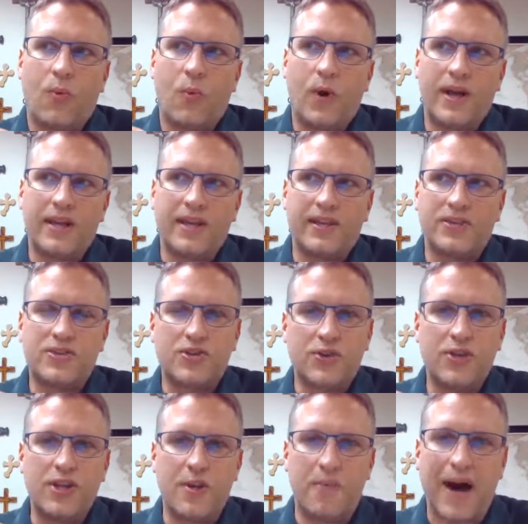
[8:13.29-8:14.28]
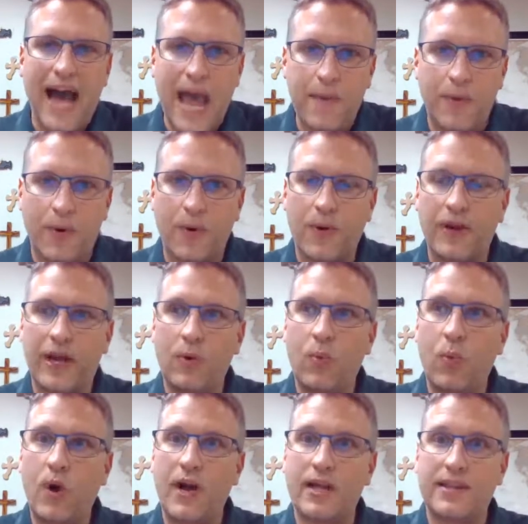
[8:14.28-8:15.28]
what is true to the Bible
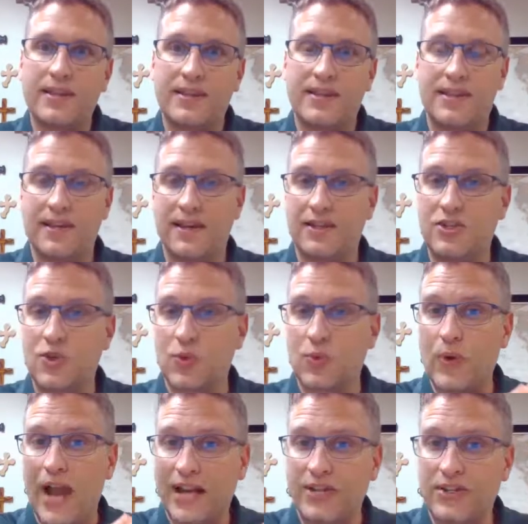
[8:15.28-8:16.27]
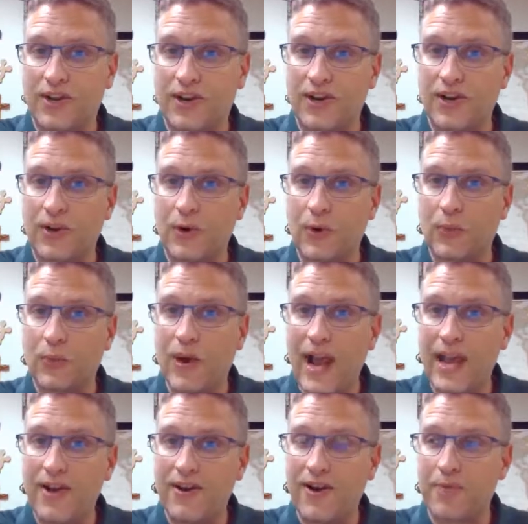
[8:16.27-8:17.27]
and what the director or
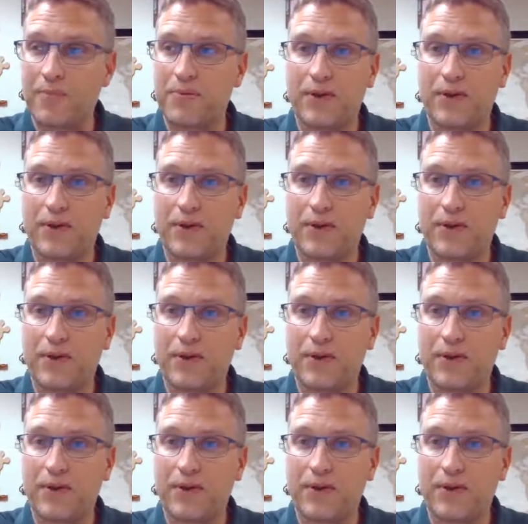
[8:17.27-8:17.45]
writer,